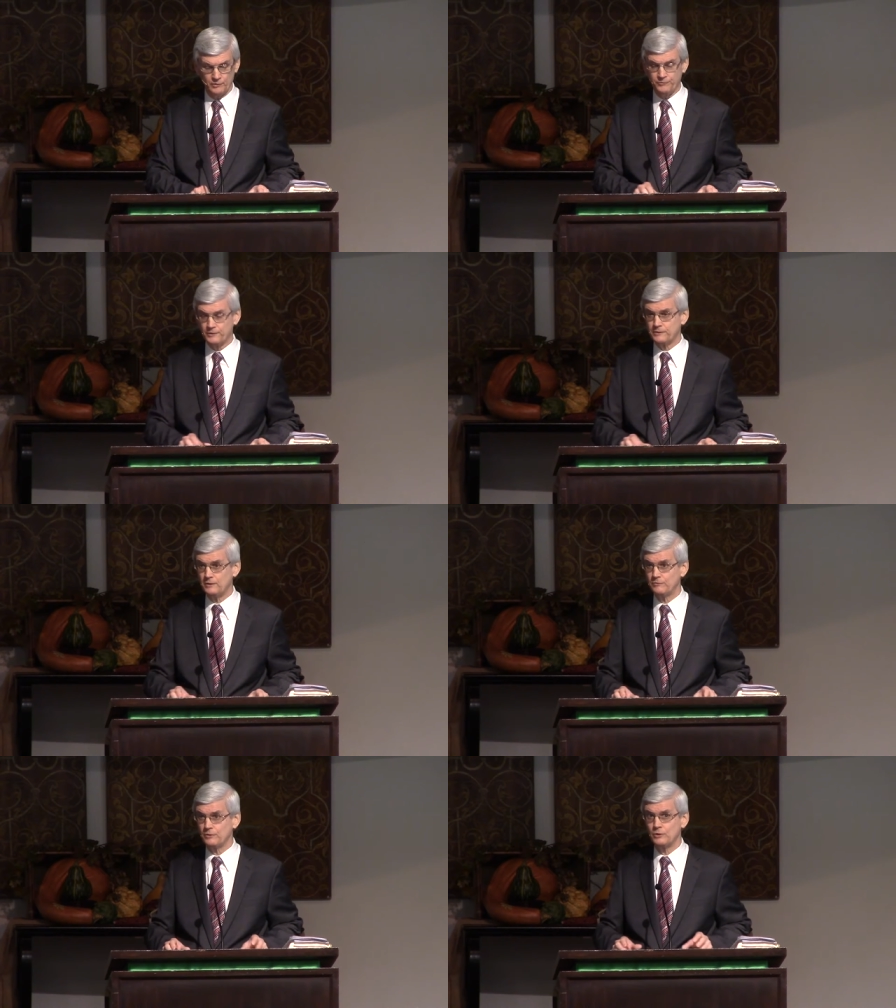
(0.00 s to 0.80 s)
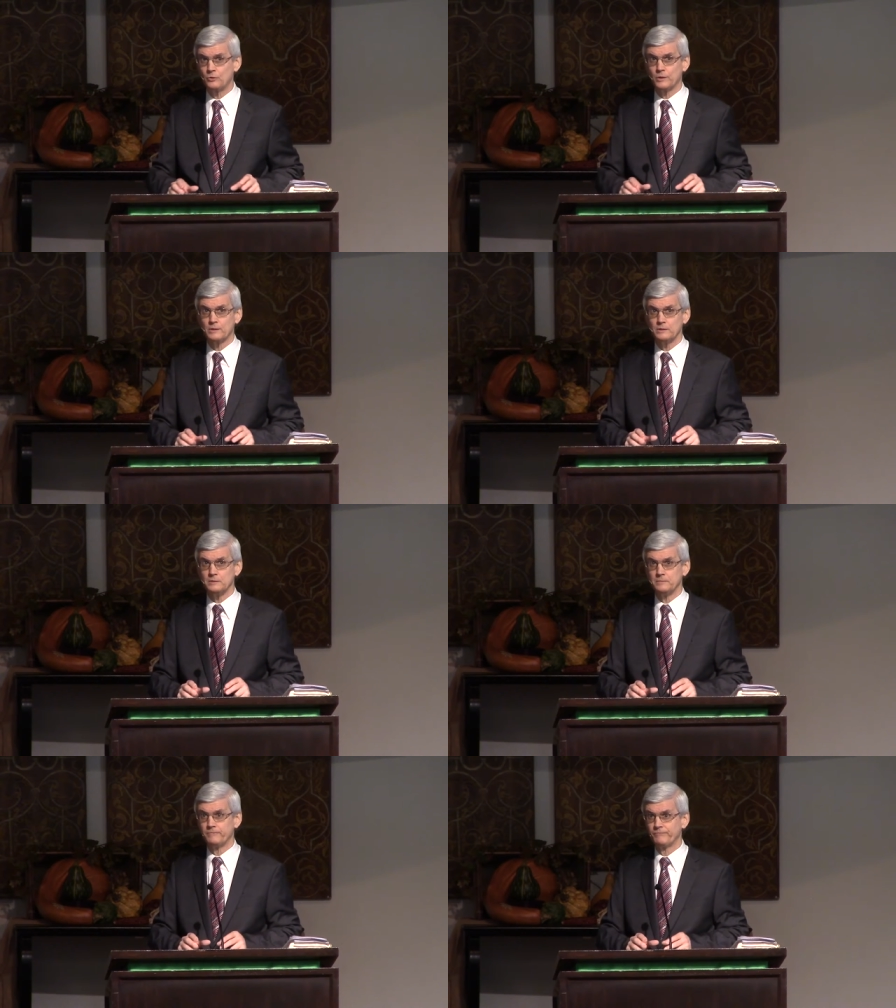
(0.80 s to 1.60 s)
The fifth thing, very quickly,
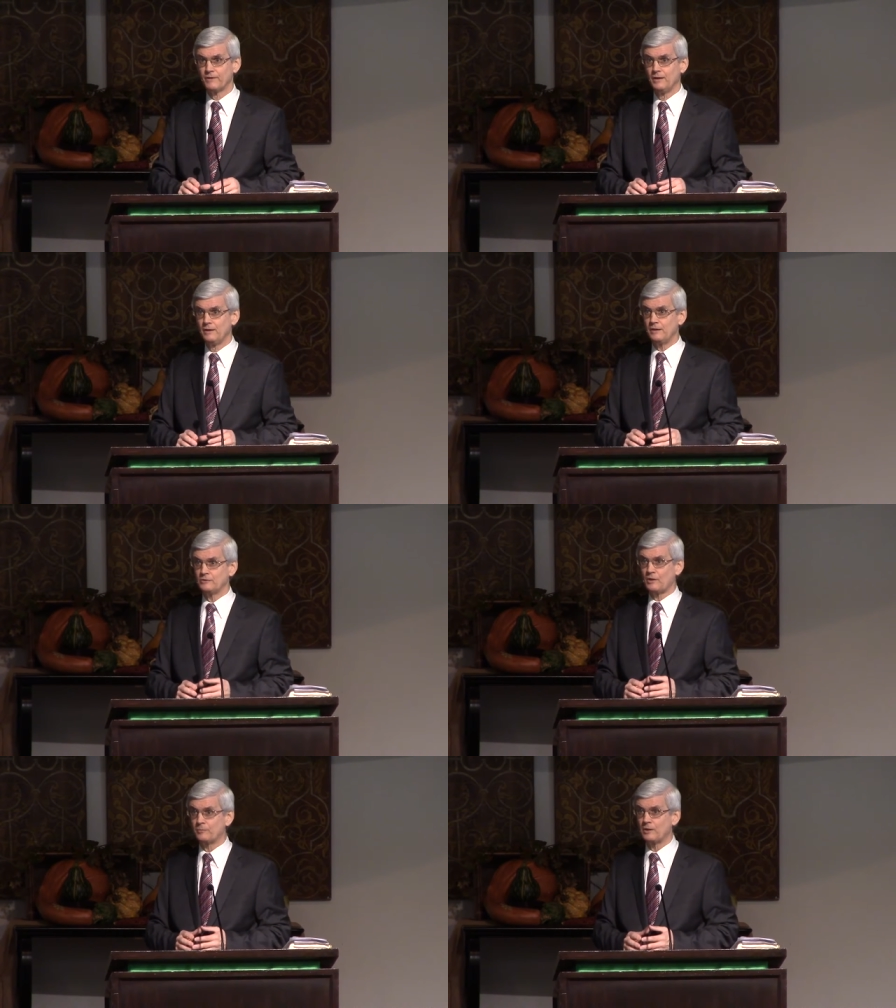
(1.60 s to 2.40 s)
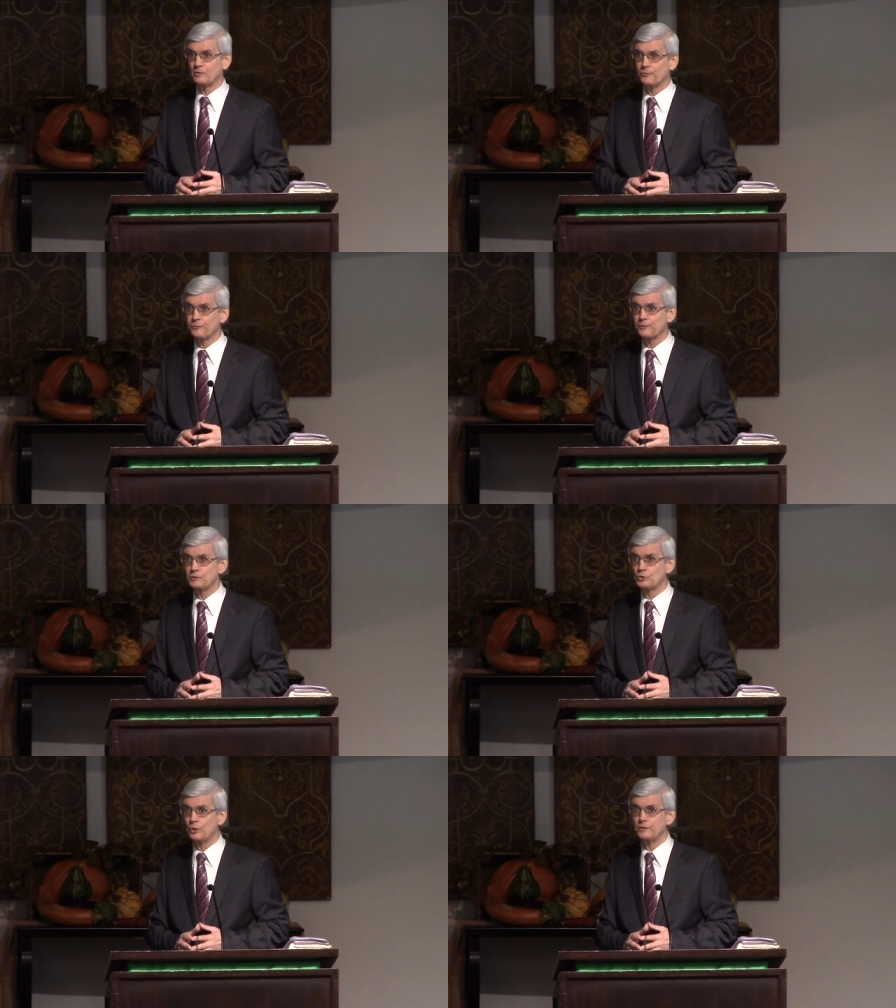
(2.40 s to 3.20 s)
is I'm thankful for the
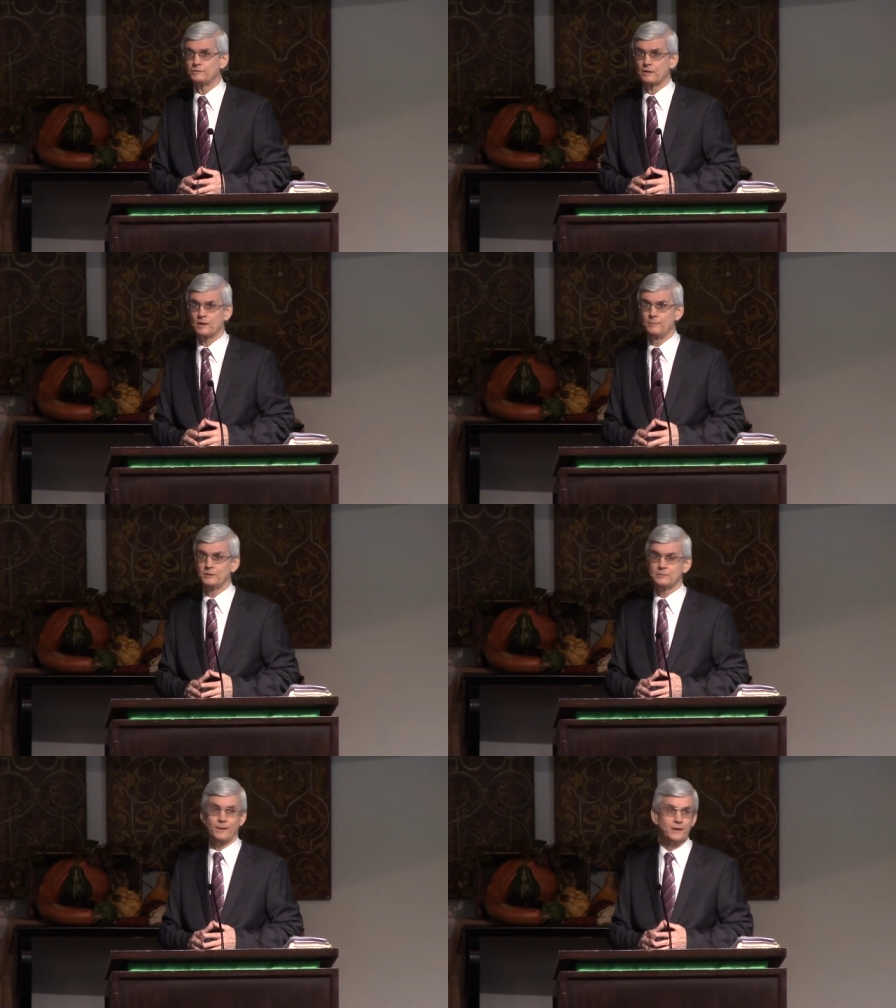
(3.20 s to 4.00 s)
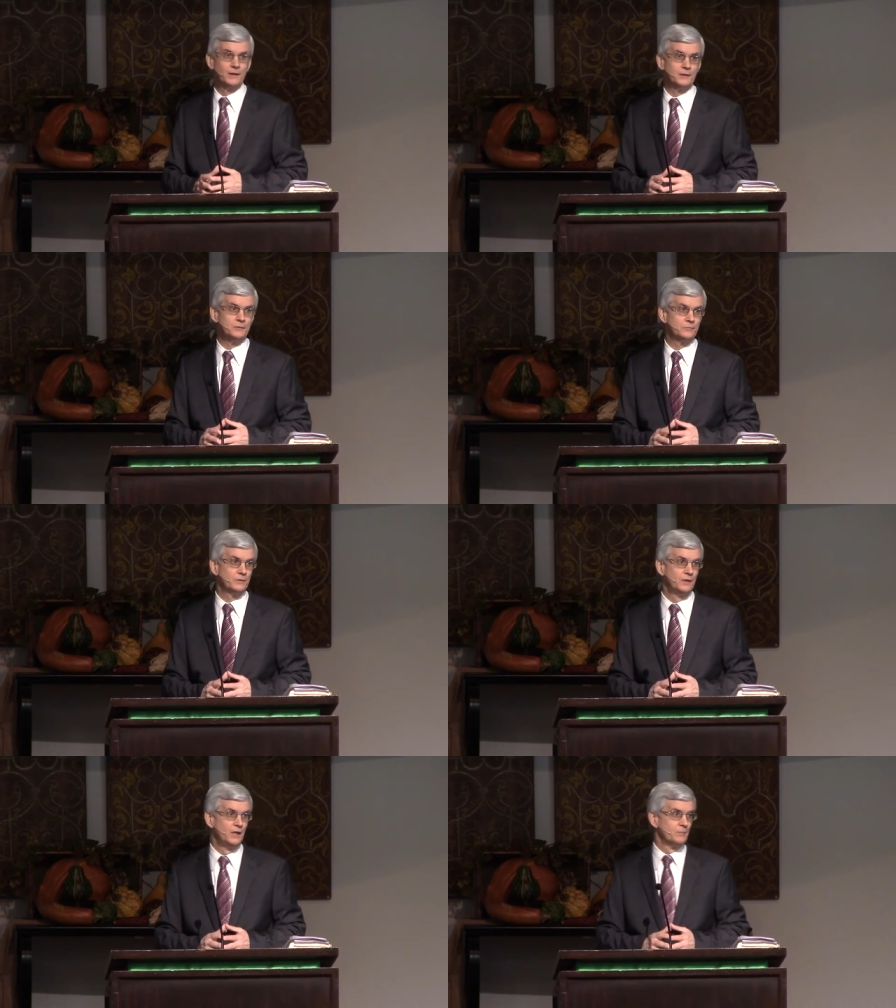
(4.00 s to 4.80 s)
joys that come into my life
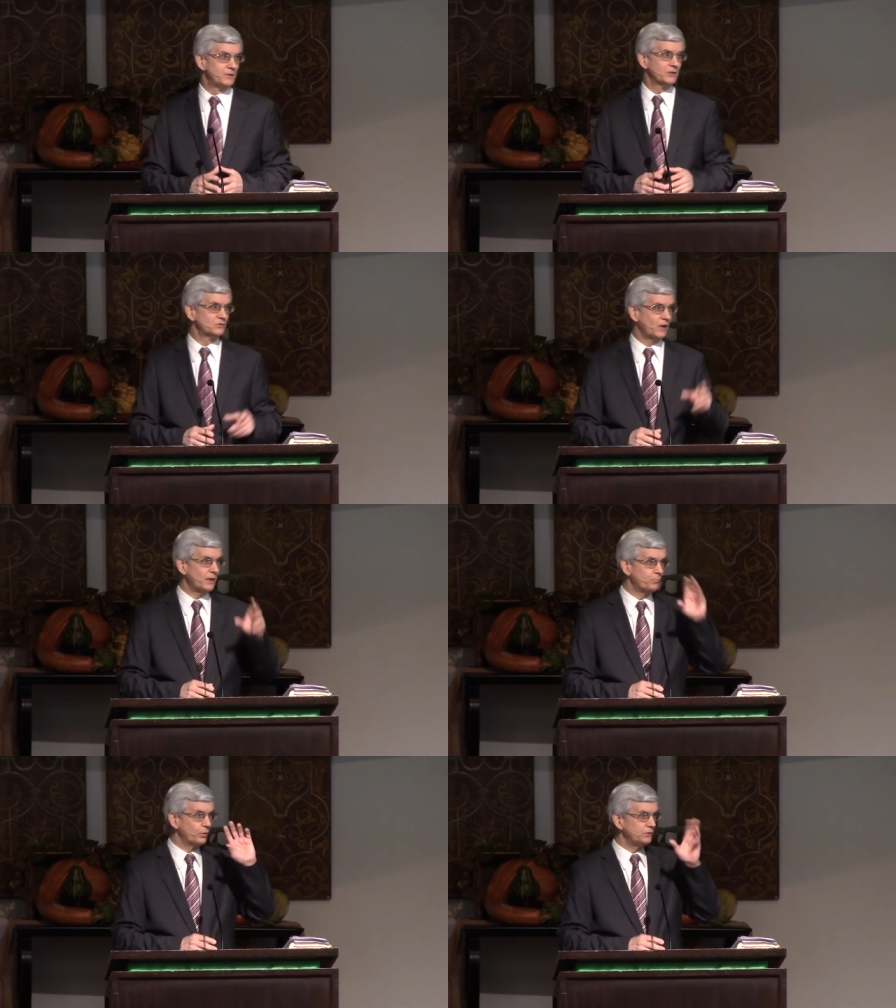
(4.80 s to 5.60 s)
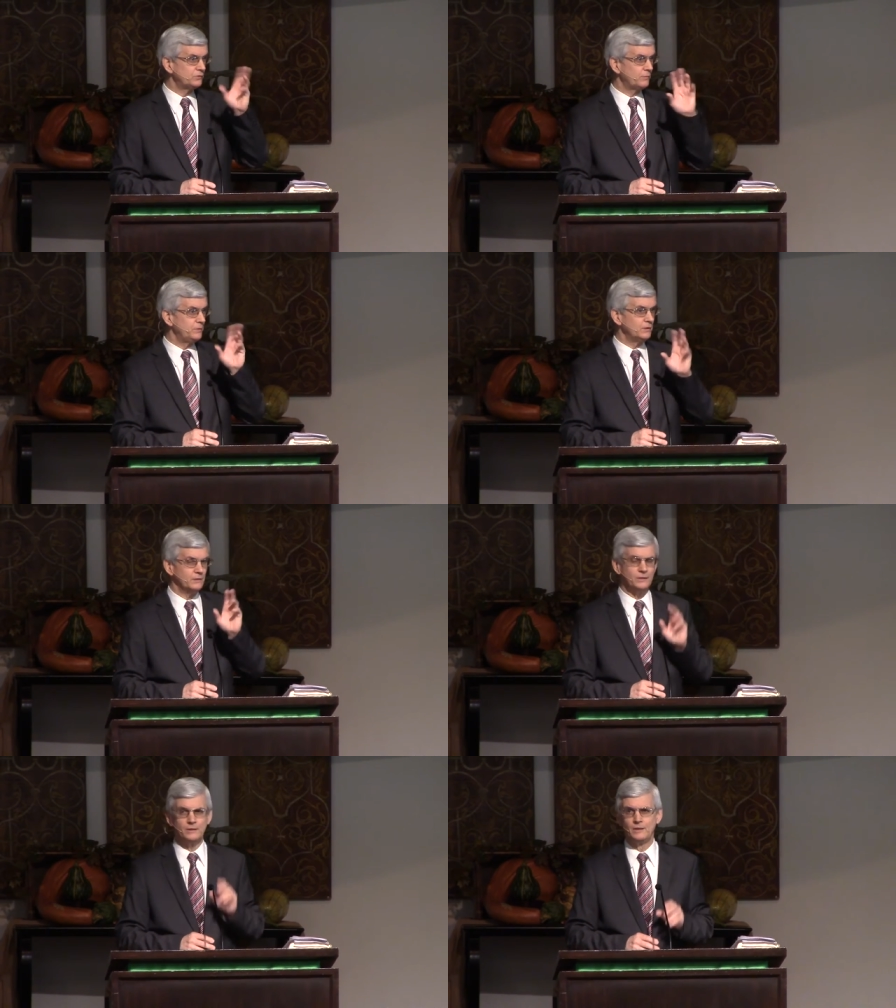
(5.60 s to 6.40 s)
because God brings them
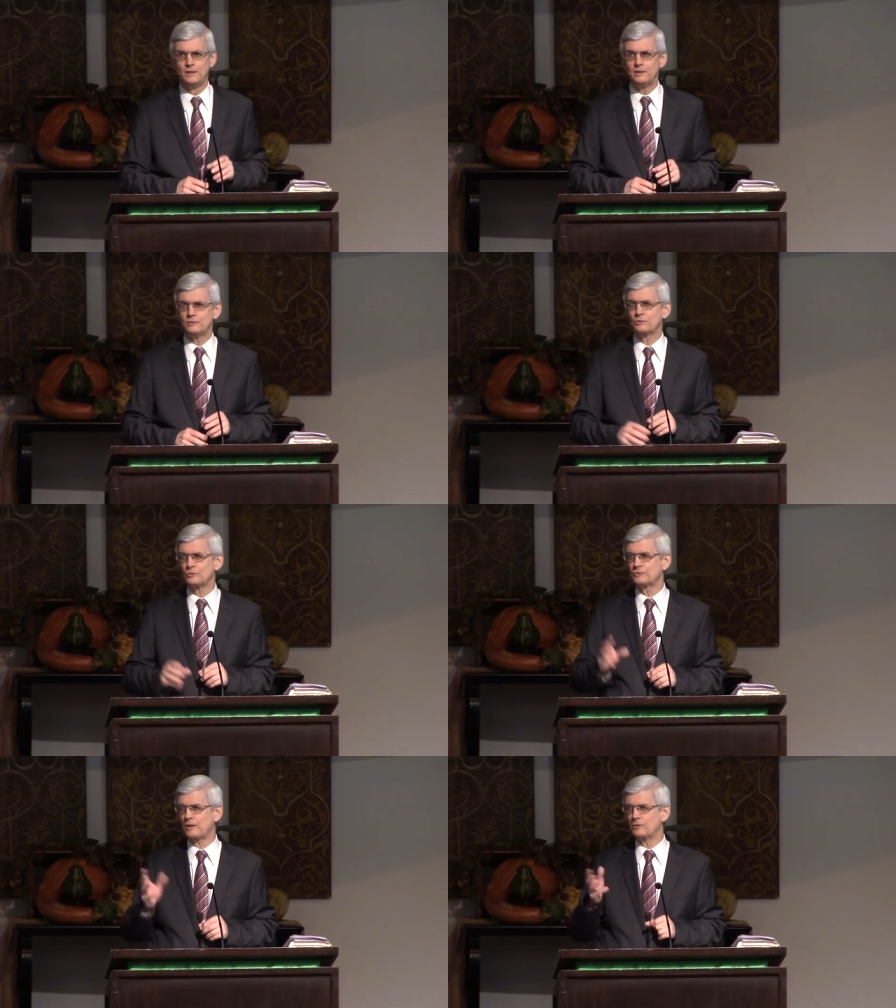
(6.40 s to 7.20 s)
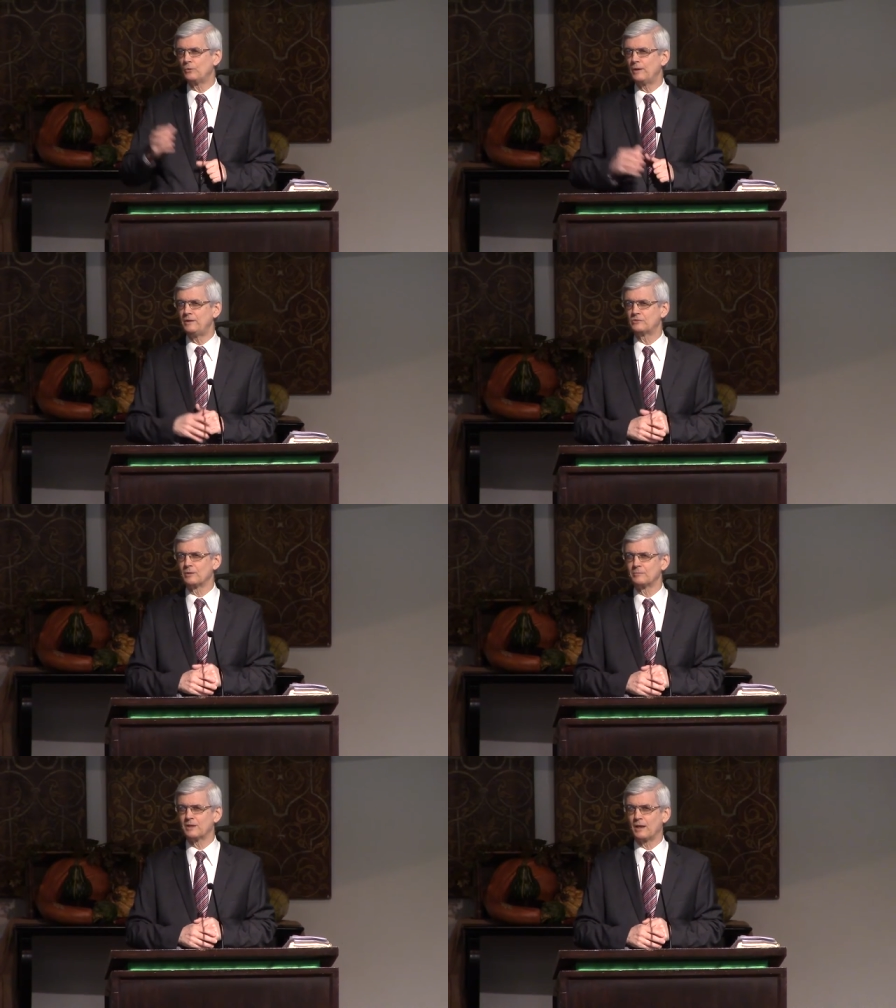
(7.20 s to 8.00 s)
in in so subtle ways
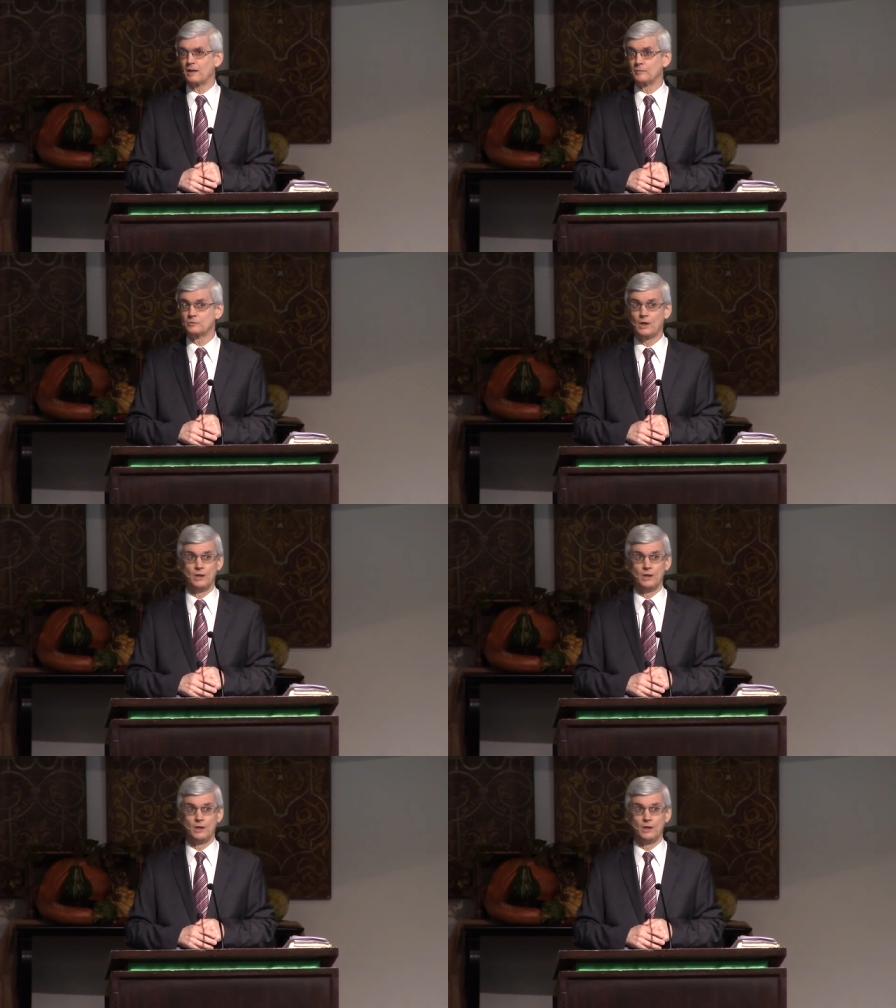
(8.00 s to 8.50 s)
sometimes,